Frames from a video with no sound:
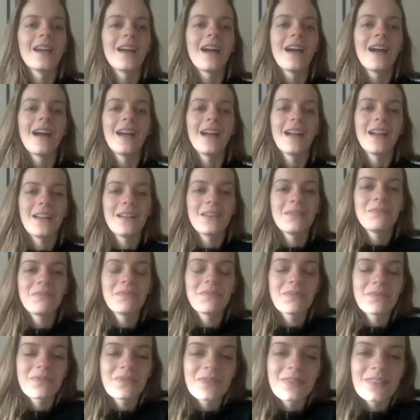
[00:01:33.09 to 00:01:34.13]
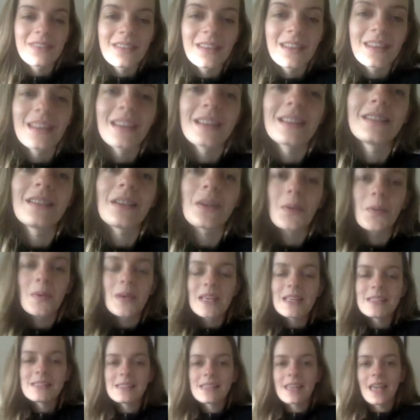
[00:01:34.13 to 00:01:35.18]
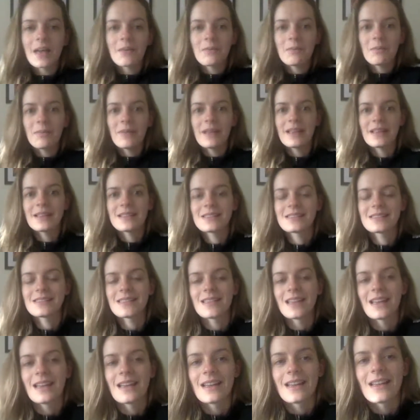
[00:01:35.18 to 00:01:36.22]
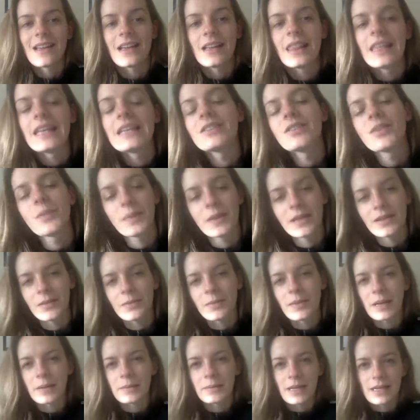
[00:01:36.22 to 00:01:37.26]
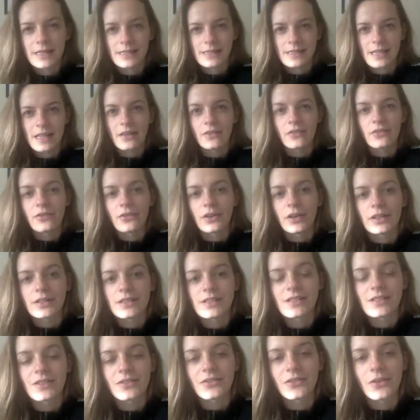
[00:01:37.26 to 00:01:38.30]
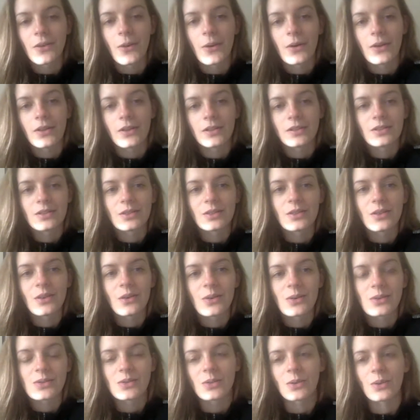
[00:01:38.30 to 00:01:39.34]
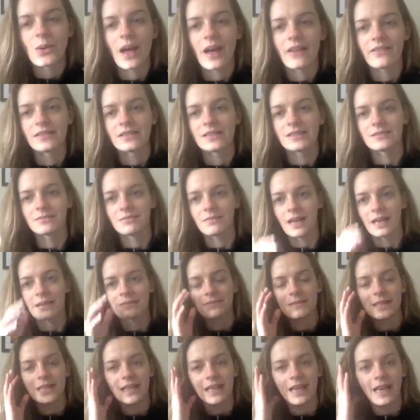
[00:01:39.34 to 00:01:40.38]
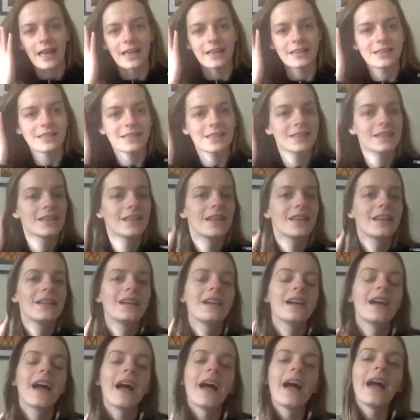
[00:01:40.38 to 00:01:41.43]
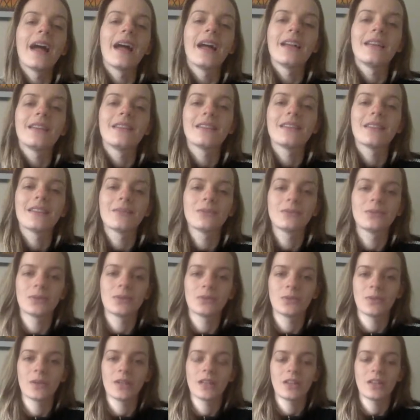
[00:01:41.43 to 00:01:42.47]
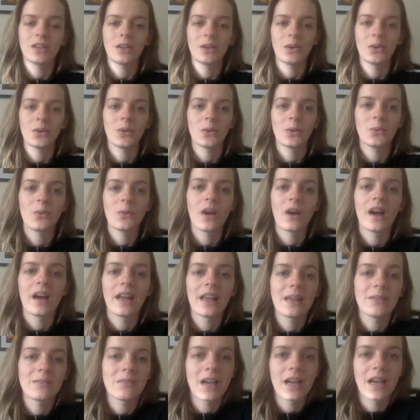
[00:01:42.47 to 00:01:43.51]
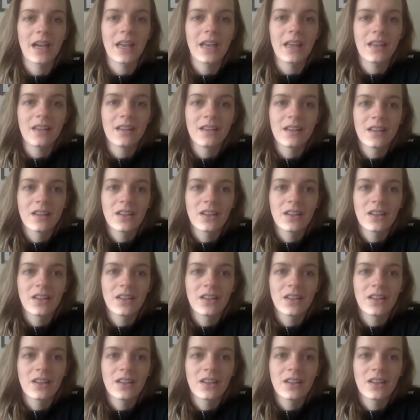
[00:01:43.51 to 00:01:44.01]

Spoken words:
The Queen's Gambit, a little bit about myself, first of all, to those who haven't met me yet and would want to know why am I